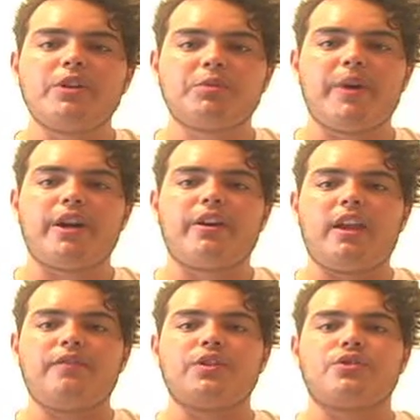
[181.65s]
much better
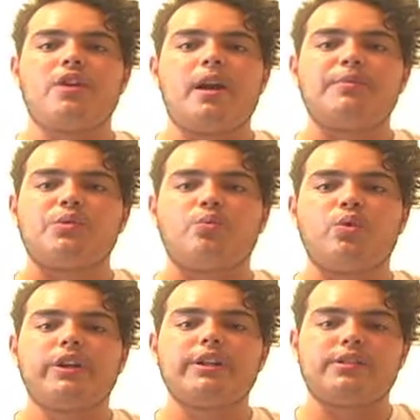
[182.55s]
if the tribes
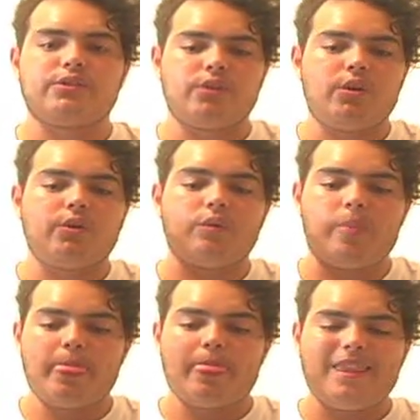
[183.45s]
weren't
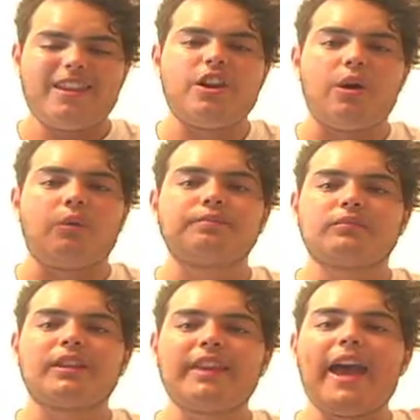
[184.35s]
so, you know,
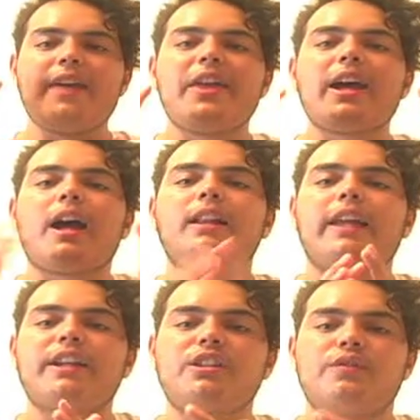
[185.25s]
they had that
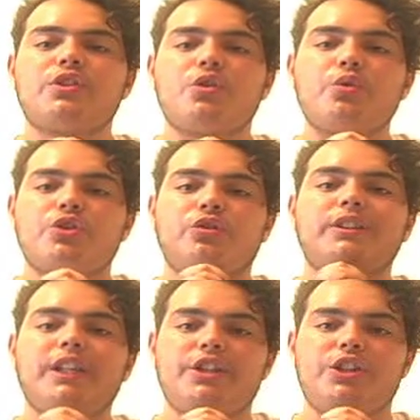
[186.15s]
collective social
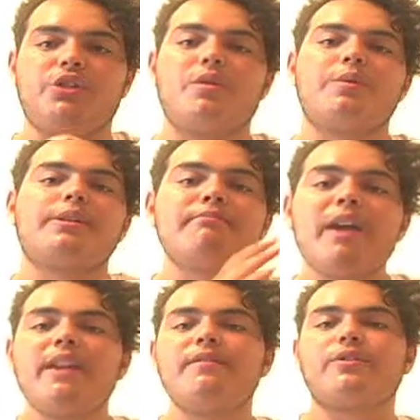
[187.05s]
tissue. It was
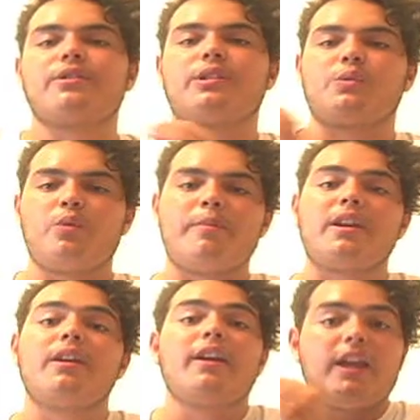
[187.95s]
men versus
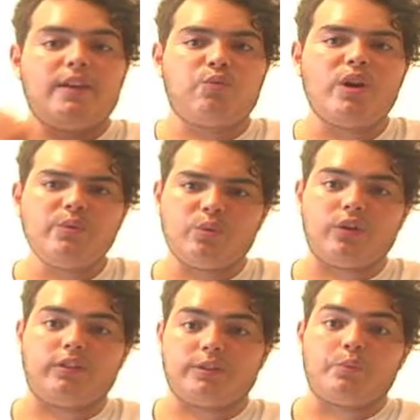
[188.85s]
women. If One
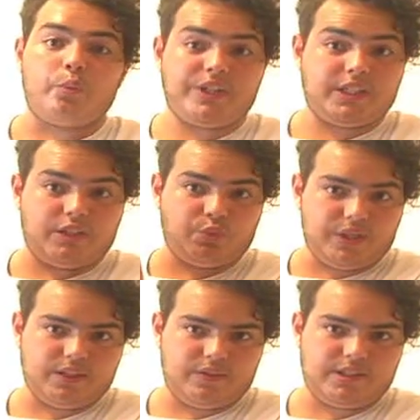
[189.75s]
World, which is the
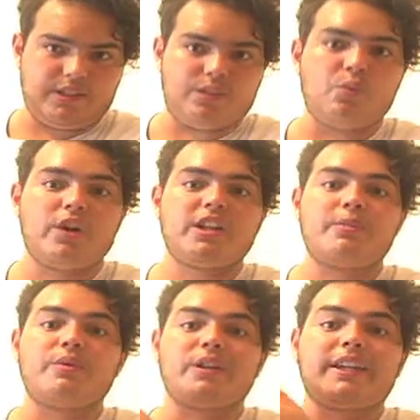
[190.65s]
twist of the season, wanted to
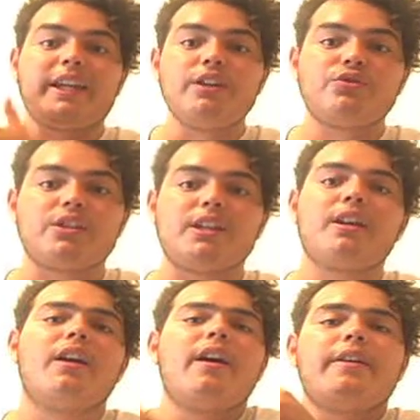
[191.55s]
be really
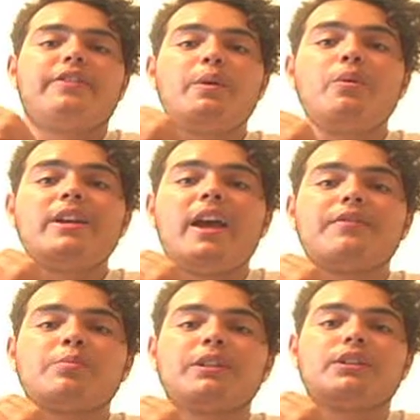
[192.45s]
interesting, they wouldn't
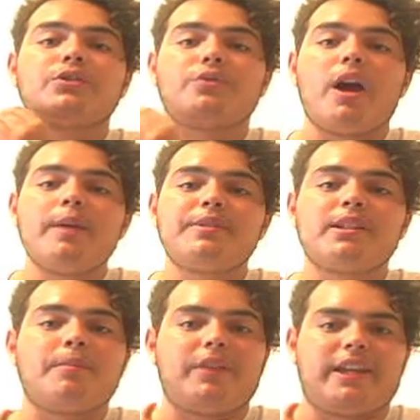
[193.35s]
have split the
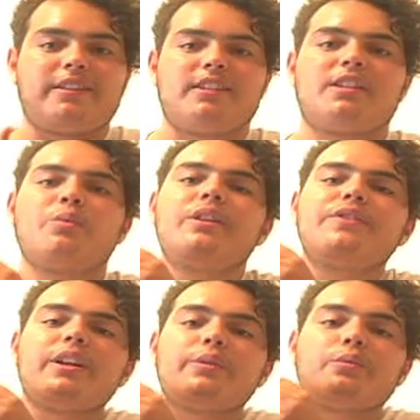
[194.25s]
tribes up like this. They would have
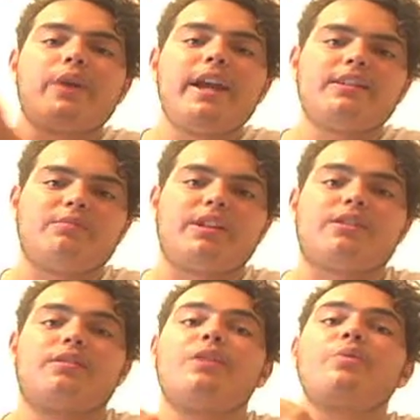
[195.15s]
done it randomly,
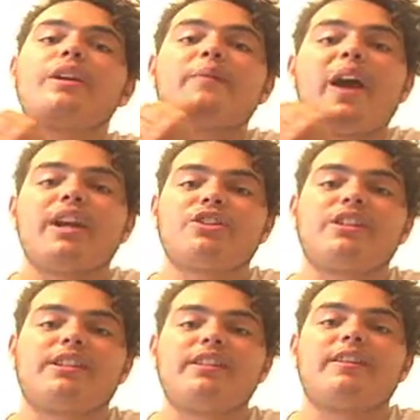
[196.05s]
so then we could have
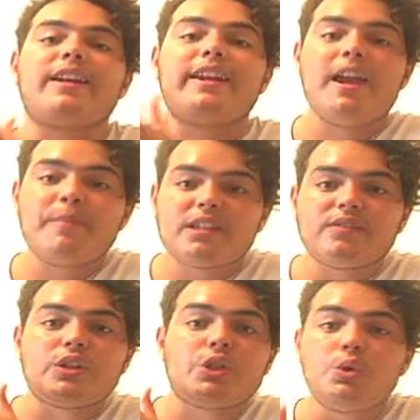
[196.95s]
actually seen the dynamics
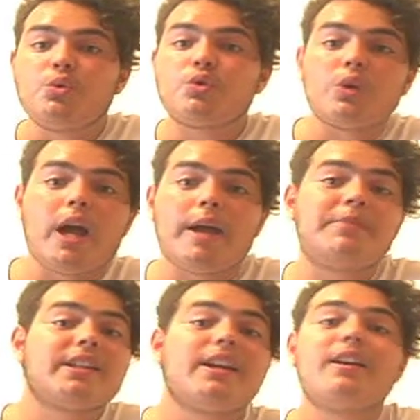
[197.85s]
of the 2
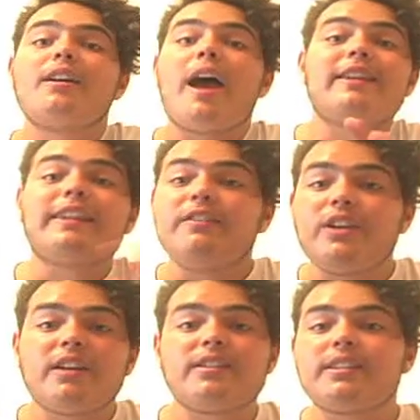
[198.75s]
tribes
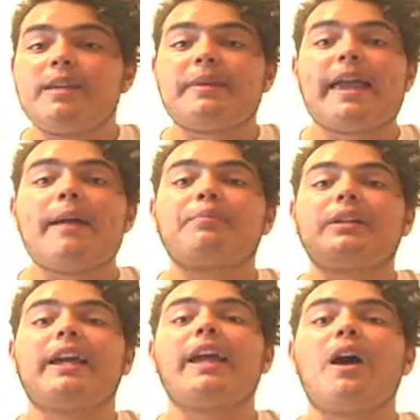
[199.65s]
living on the same camp
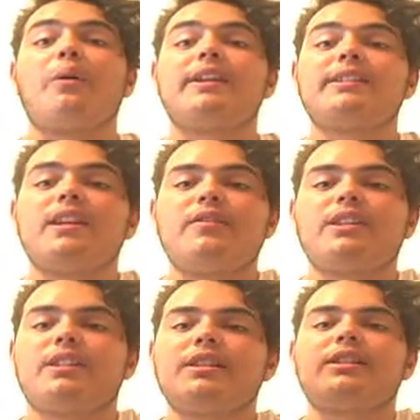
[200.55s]
play out, instead of
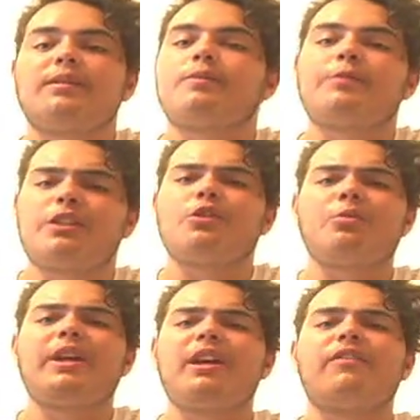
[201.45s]
it just
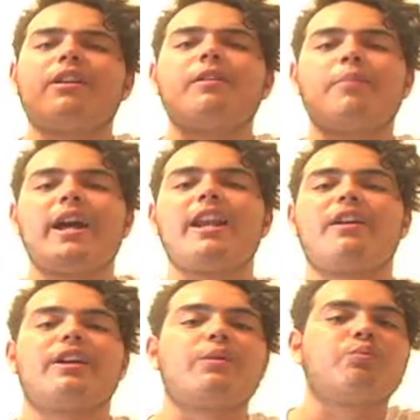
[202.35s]
still being a very
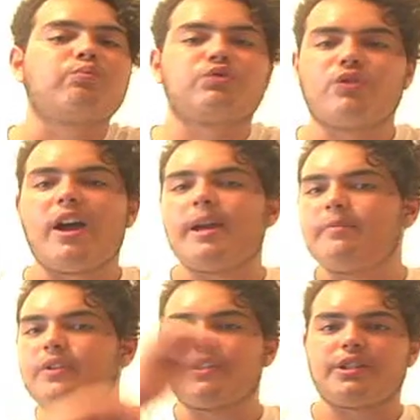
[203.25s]
binary
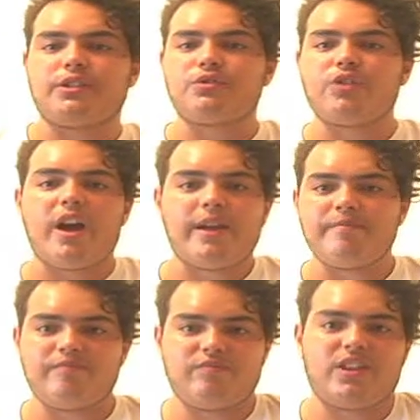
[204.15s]
tribe versus
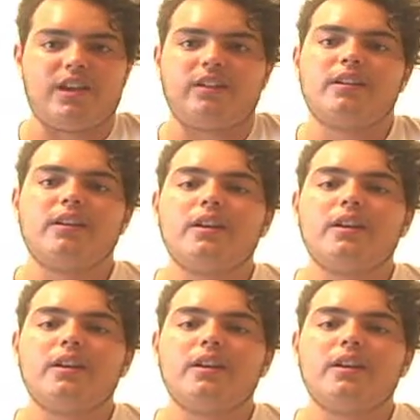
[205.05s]
tribe thing.